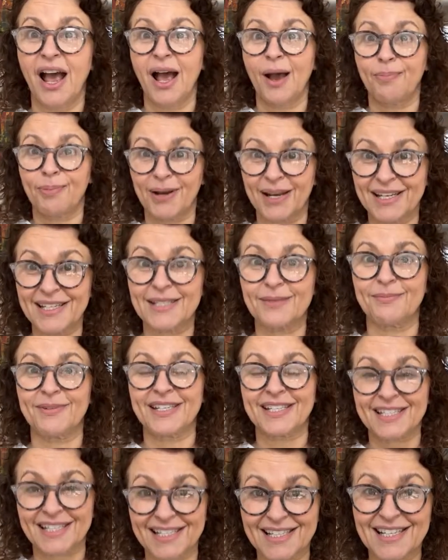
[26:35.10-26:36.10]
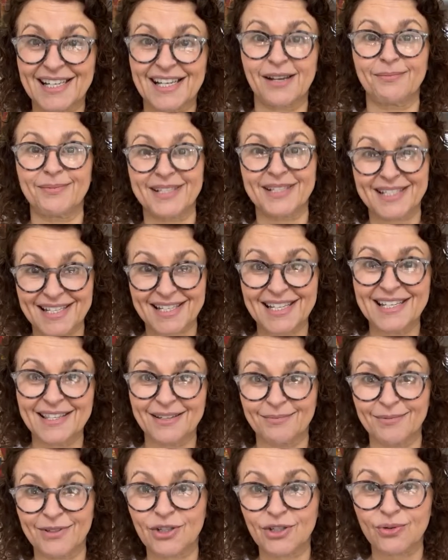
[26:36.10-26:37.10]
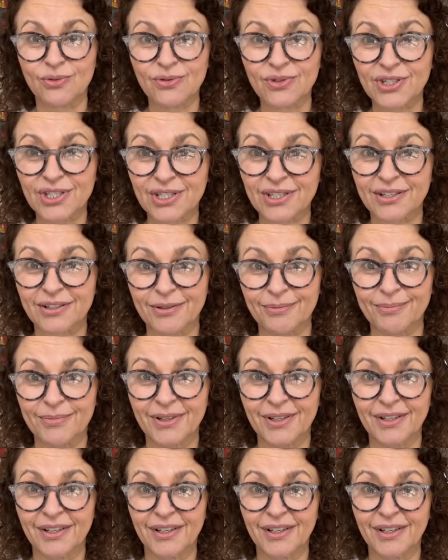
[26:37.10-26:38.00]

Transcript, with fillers: a policeman is going to come and see them and talk to them.